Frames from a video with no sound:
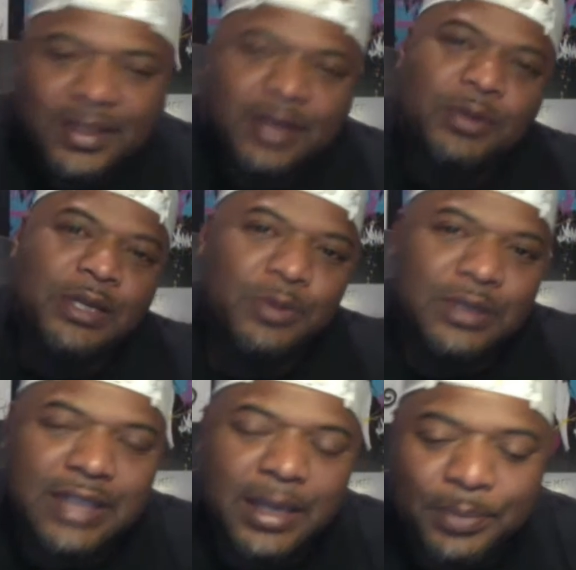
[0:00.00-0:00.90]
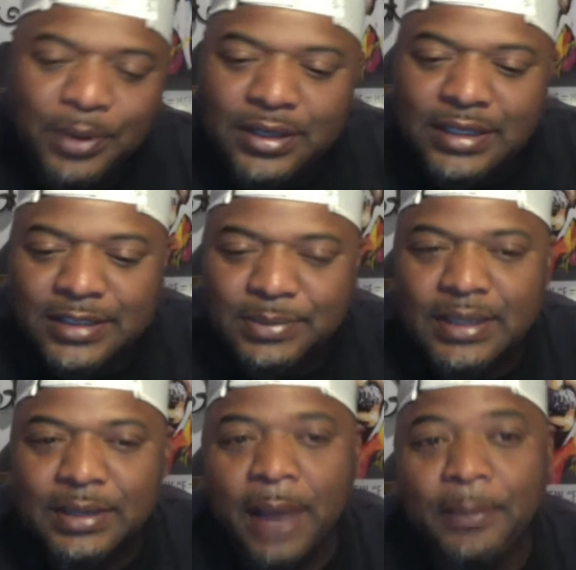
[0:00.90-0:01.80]
really wasn't that pertinent to
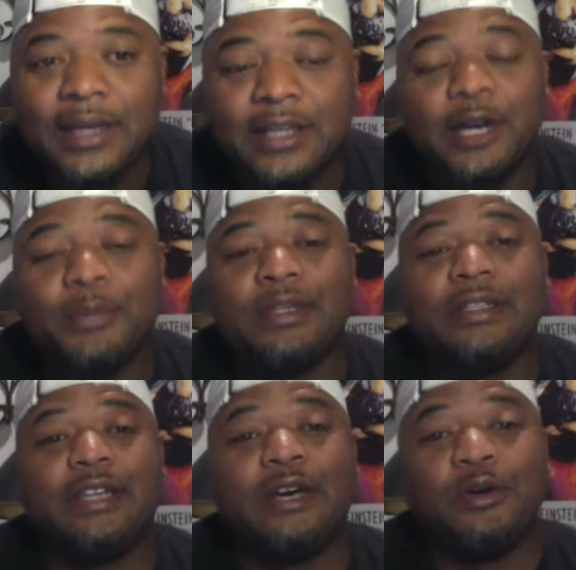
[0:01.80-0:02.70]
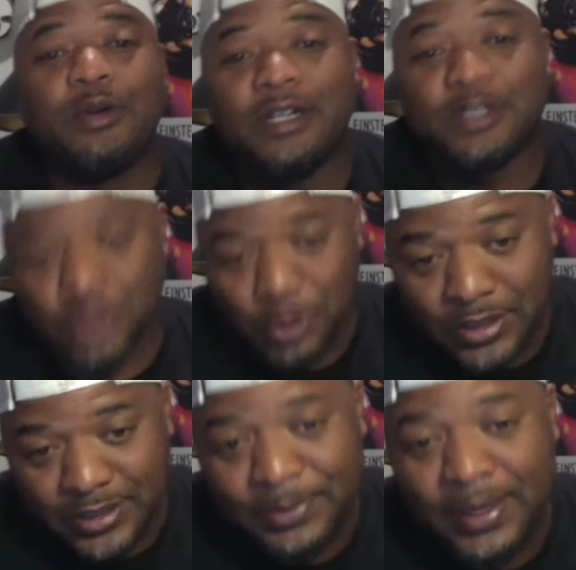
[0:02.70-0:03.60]
me. I made a couple of little
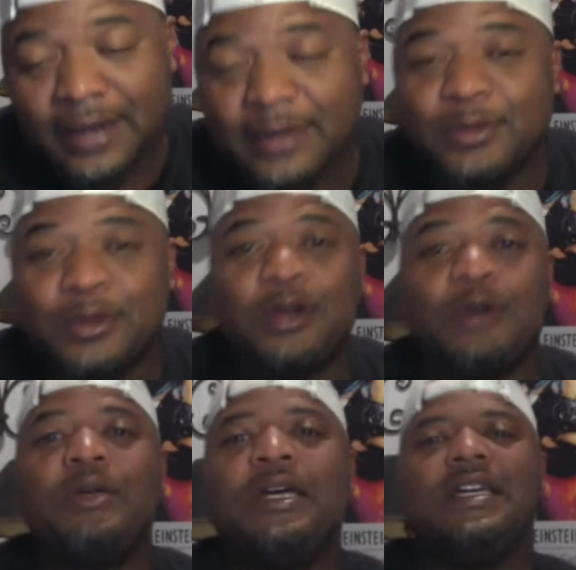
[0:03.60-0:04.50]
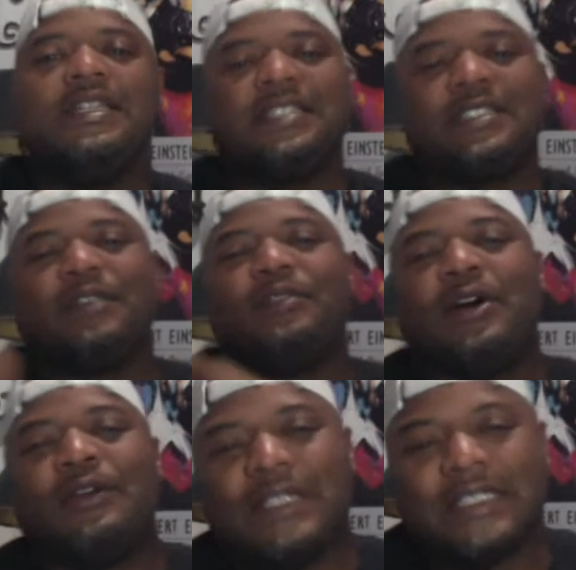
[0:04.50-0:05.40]
shorts about it, just
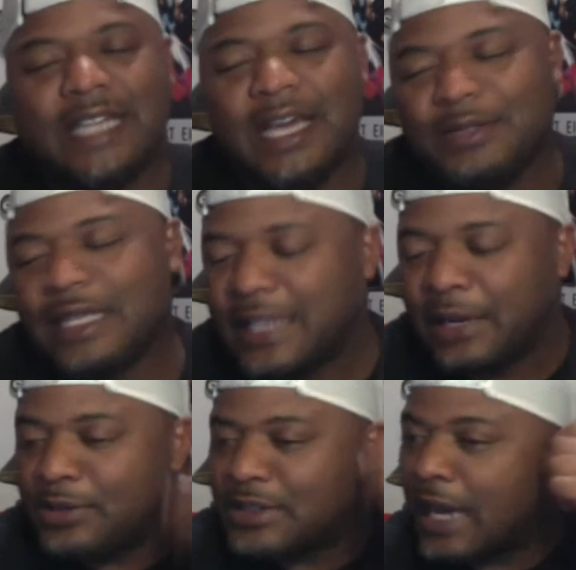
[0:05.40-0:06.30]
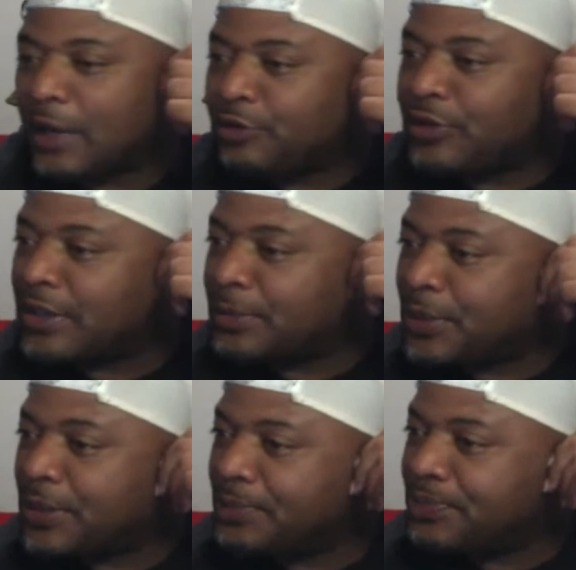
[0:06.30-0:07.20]
of the slap, because I thought it was kind of funny.
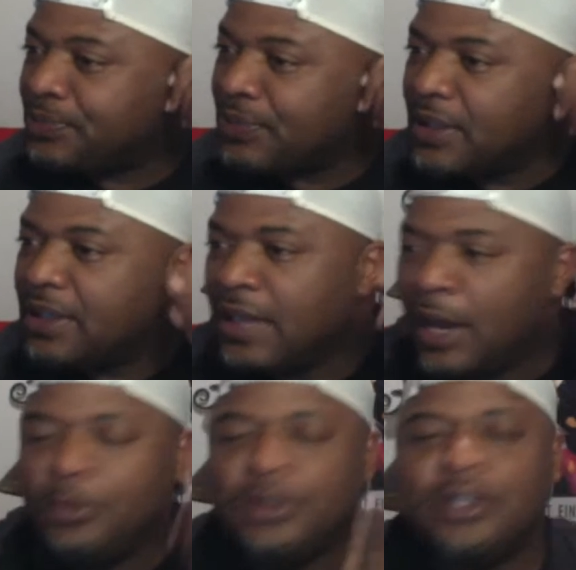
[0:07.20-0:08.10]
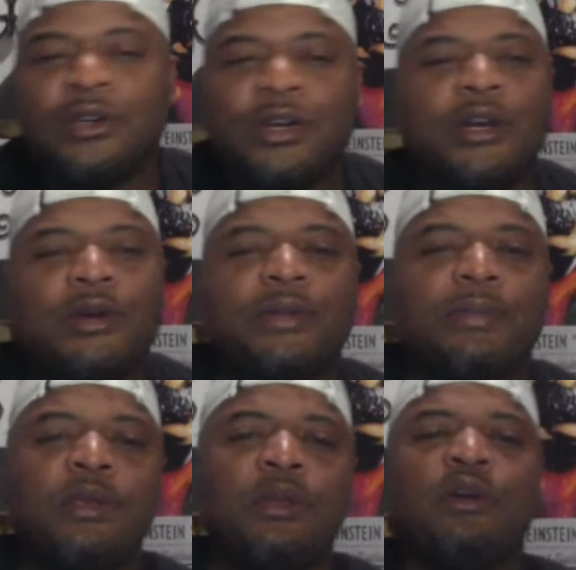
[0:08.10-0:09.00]
But yeah, I wasn't in a hurry to,
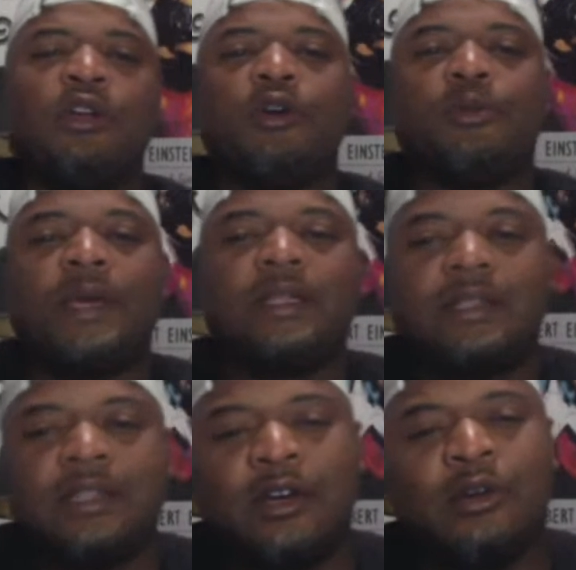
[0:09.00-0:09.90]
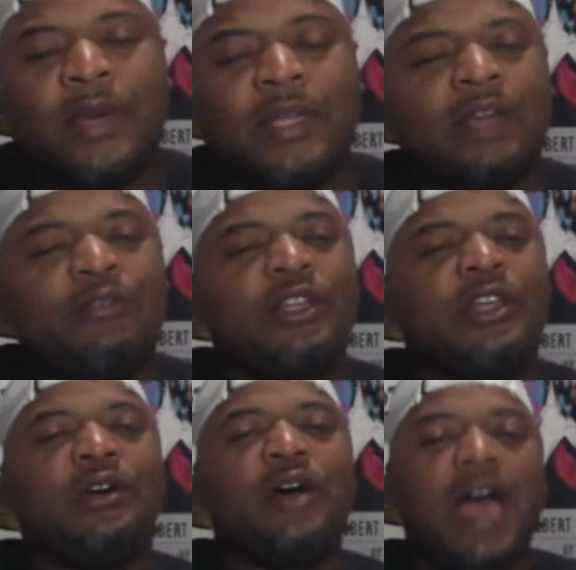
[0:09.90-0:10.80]
to go to make that
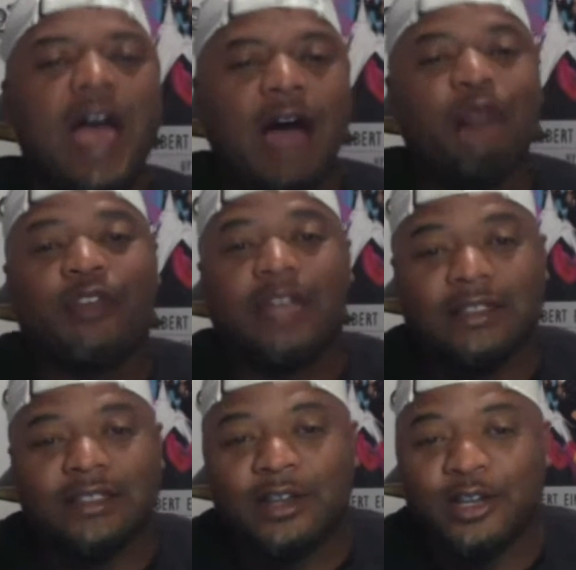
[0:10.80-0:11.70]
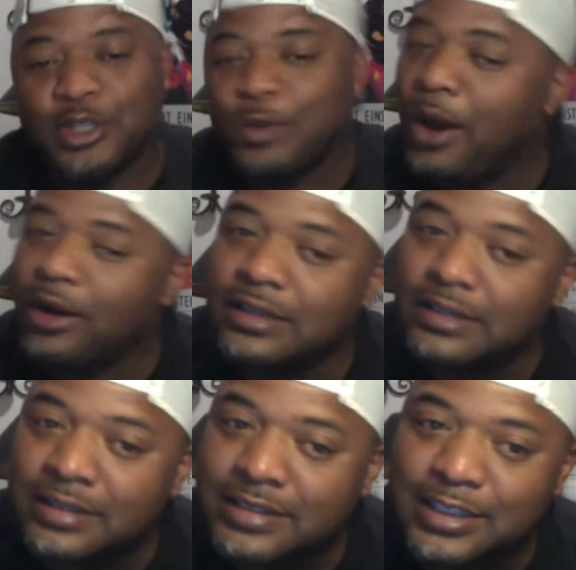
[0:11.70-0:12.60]
video. I feel like the Herschel Walker
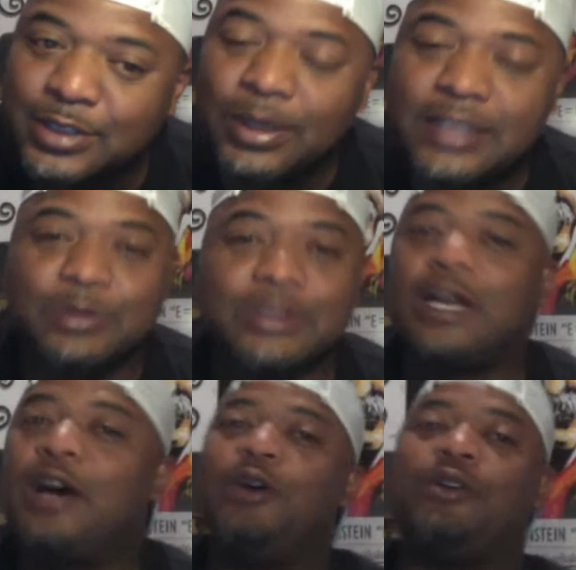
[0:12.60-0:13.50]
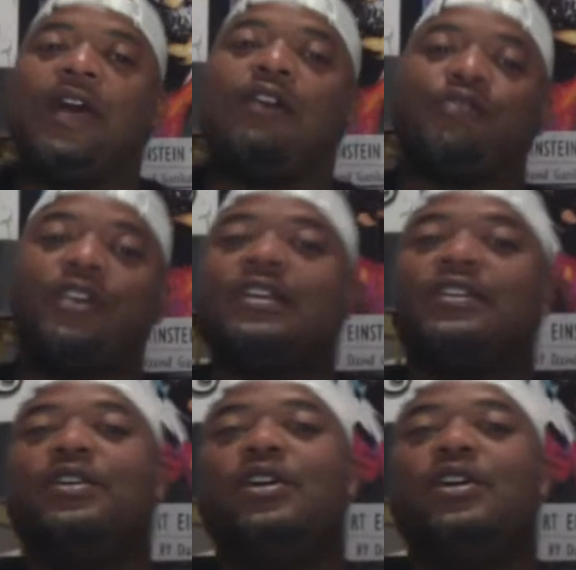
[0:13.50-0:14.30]
situation was a whole lot funnier